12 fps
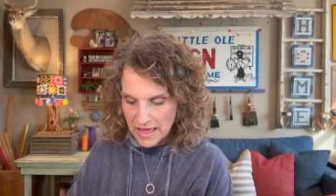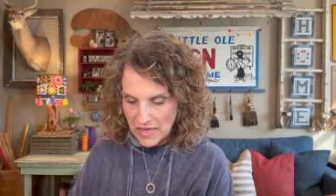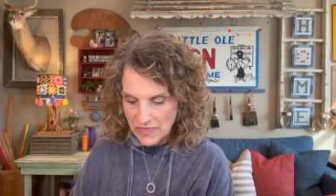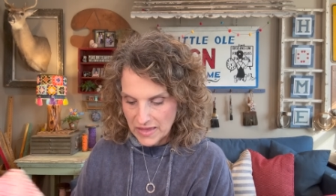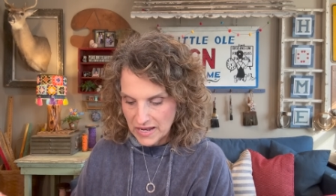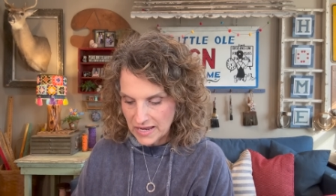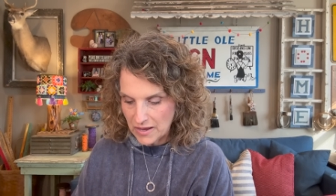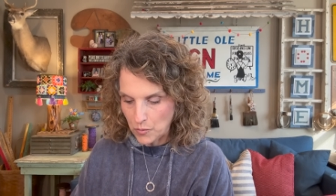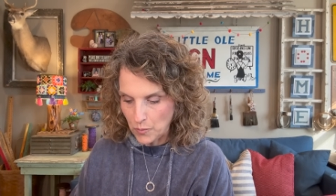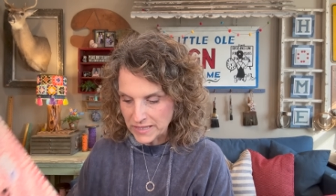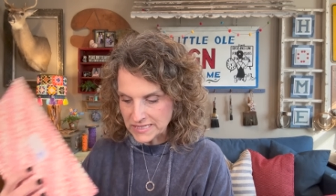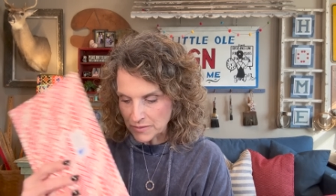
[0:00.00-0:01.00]
And then
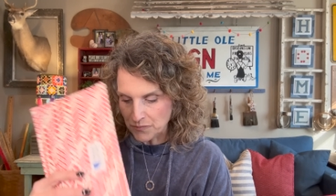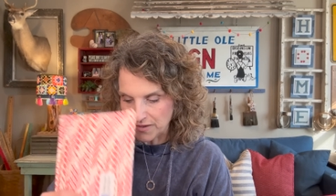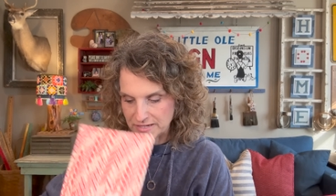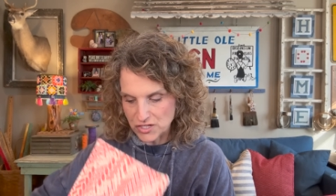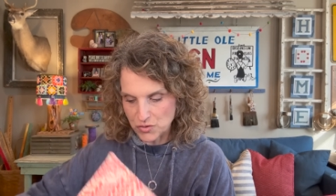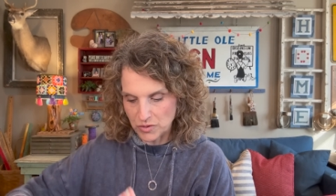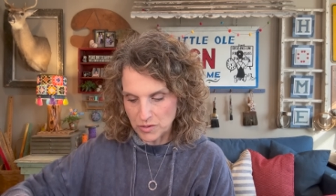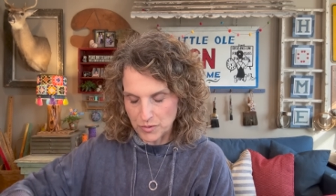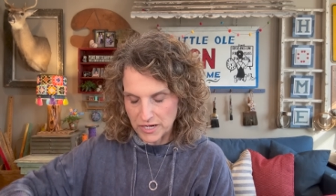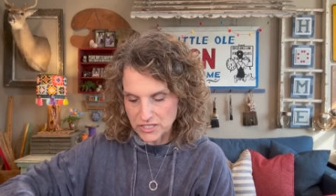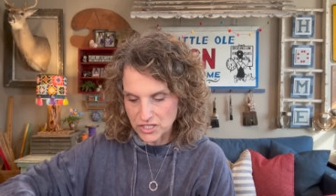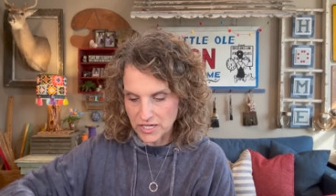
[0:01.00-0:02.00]
once I'm finished with the
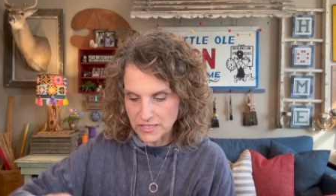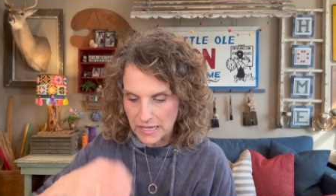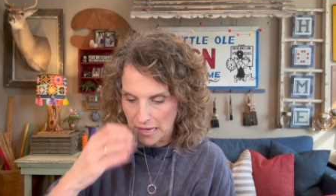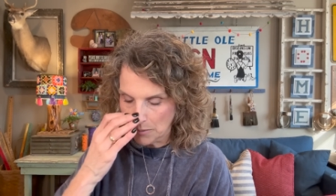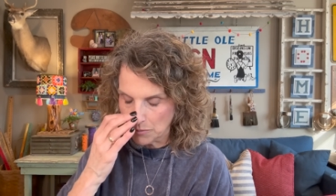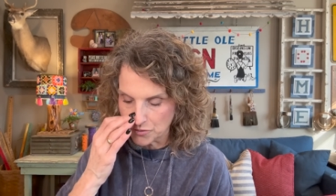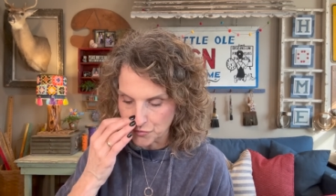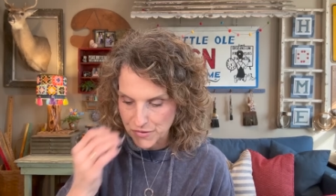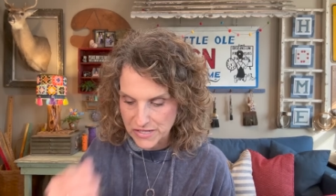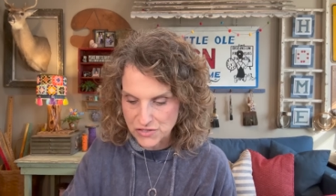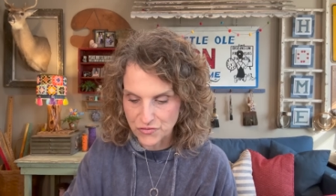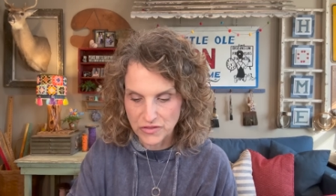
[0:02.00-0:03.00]
project, I will
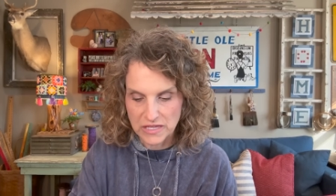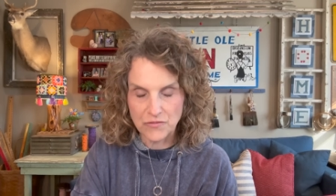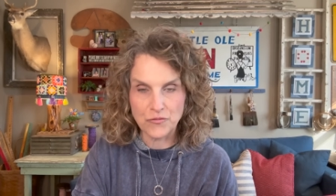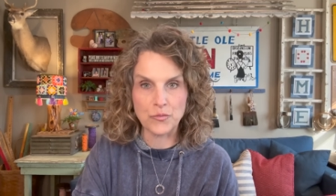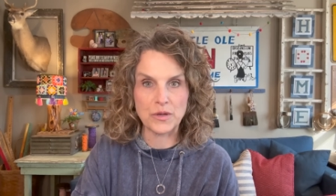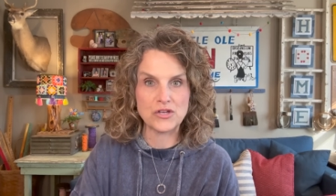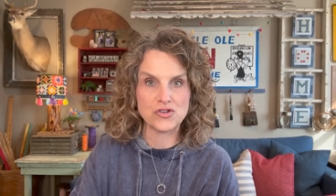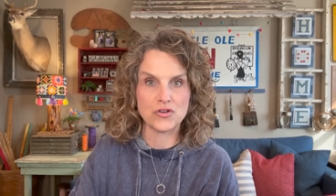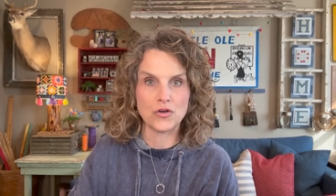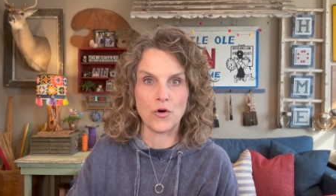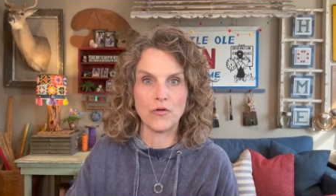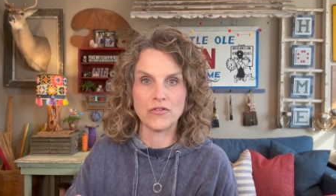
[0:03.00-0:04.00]
transfer the
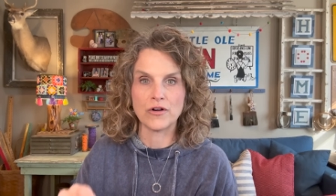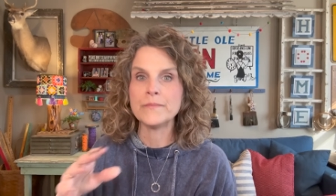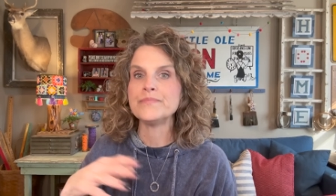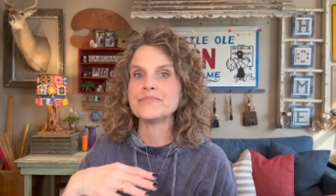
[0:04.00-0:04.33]
information over